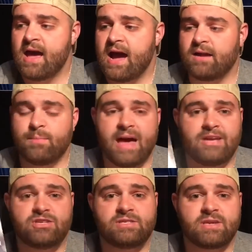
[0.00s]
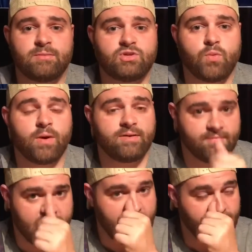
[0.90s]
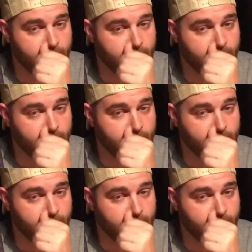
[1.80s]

I'd imagine it's going to be $25.